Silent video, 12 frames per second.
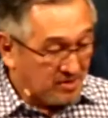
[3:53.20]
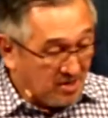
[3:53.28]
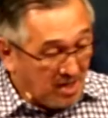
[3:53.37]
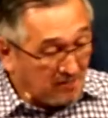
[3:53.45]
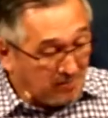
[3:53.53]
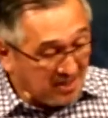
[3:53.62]

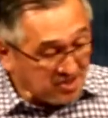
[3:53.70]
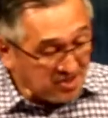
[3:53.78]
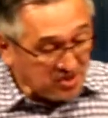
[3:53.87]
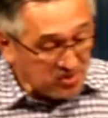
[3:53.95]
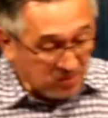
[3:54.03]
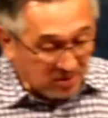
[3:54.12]
God bless
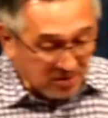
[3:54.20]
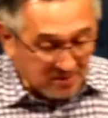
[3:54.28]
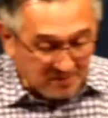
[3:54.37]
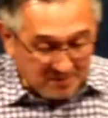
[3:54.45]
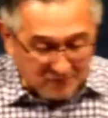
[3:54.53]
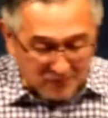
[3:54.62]
his
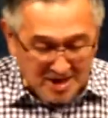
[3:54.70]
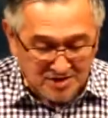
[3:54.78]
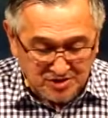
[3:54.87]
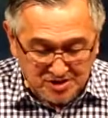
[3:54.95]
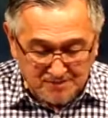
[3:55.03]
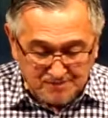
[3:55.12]
word.
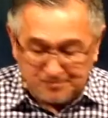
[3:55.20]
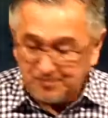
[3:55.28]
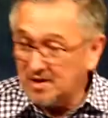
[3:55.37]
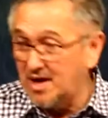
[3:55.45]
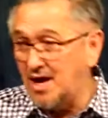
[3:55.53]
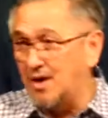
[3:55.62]
Friends,
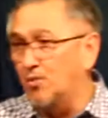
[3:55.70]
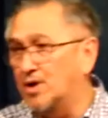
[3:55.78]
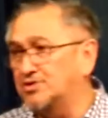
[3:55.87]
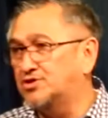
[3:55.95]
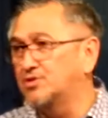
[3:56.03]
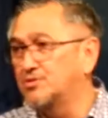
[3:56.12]
I
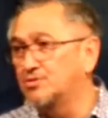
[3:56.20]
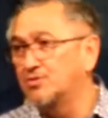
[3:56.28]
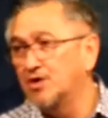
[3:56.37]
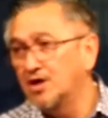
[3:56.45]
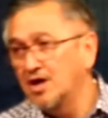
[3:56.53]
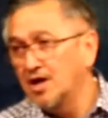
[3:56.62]
want
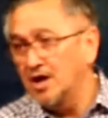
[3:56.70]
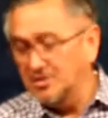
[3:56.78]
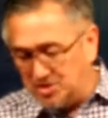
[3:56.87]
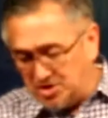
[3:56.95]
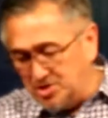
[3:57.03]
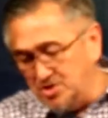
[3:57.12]
to uh,
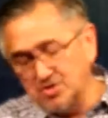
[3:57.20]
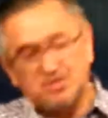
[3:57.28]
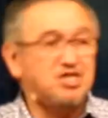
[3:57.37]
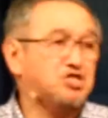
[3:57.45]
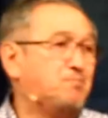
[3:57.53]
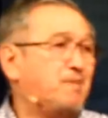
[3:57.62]
just use
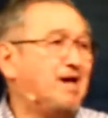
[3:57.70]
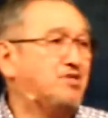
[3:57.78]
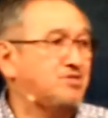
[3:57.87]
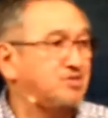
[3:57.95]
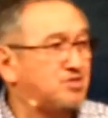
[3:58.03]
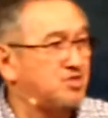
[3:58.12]
this
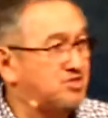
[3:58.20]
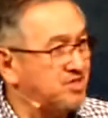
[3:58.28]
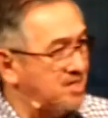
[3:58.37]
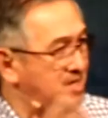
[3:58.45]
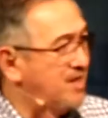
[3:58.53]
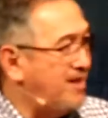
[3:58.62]
passage as
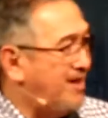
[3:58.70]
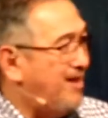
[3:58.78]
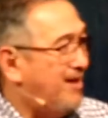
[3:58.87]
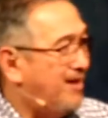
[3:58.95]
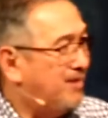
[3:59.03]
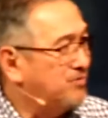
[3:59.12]
a,
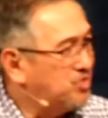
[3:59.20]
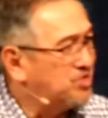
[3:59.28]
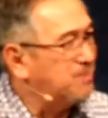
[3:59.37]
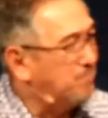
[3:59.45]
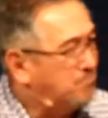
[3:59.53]
uh, just a